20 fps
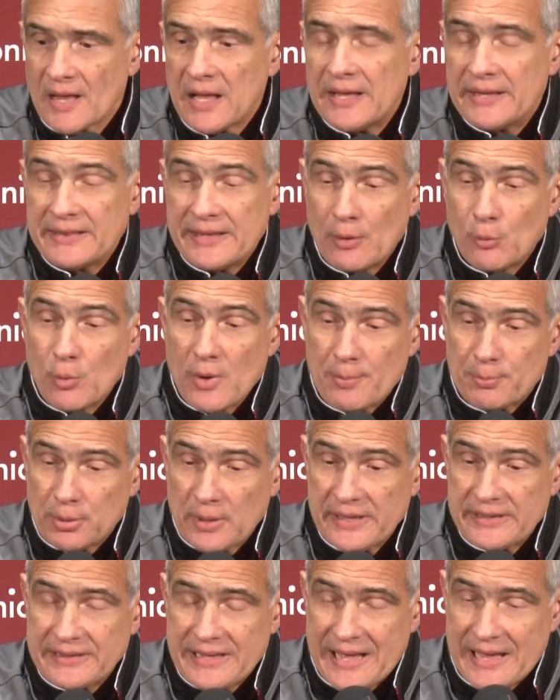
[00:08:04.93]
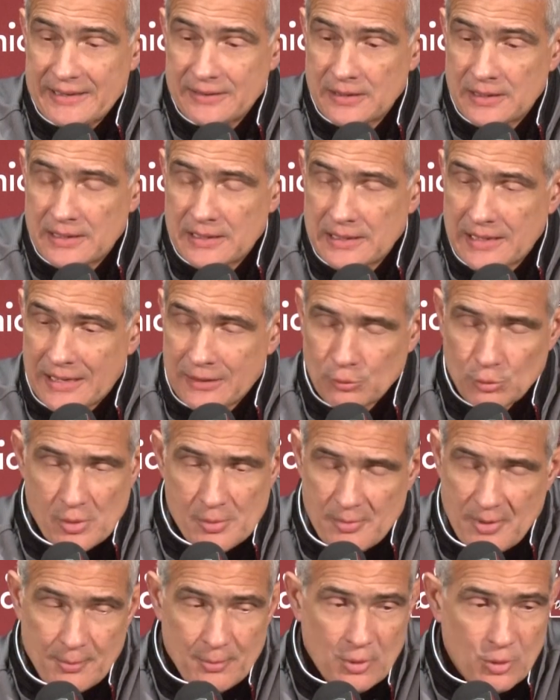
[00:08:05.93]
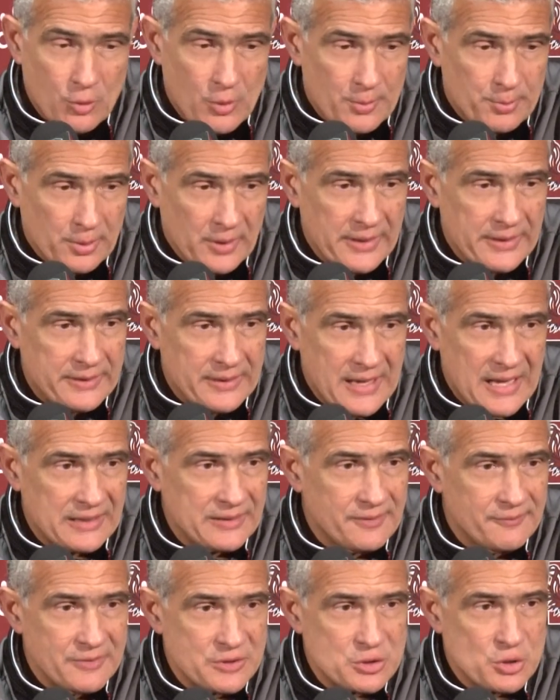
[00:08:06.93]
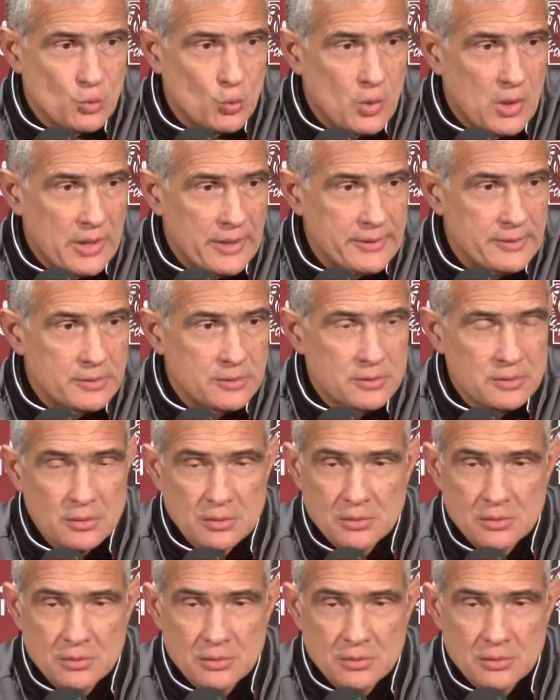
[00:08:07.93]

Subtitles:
And then we played that, I don't remember who we played, non-division one